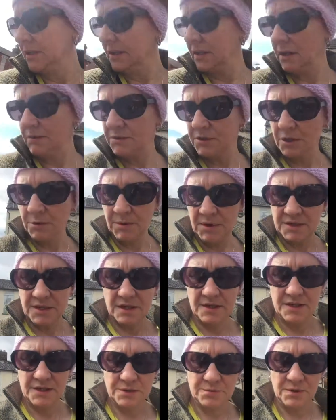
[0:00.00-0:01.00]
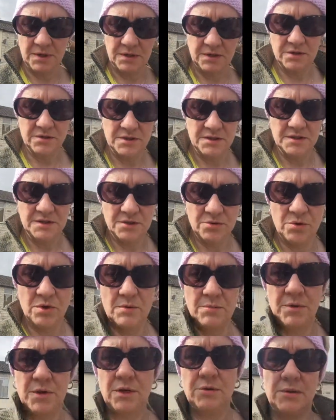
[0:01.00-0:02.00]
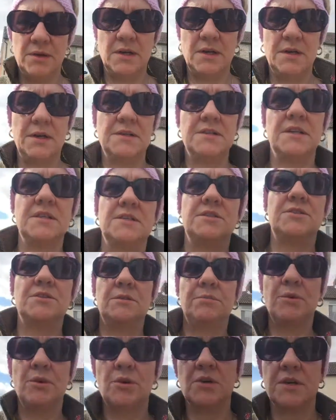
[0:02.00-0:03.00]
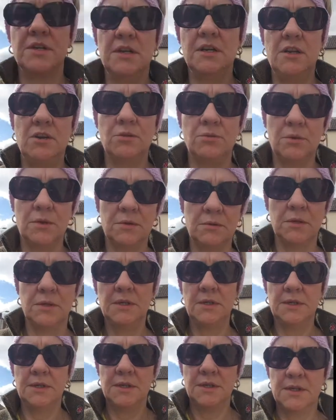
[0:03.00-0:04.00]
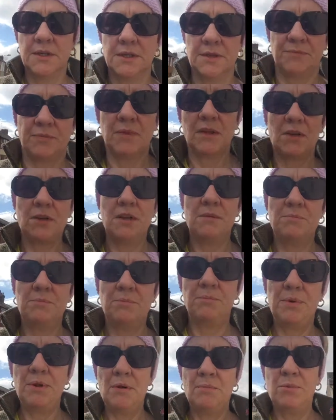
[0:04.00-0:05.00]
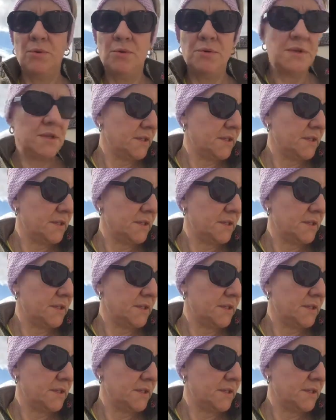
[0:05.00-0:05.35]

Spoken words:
can we just go back down this way because it's quite blowy out and I'll take you to the park in a little while. Look at that bit of blue in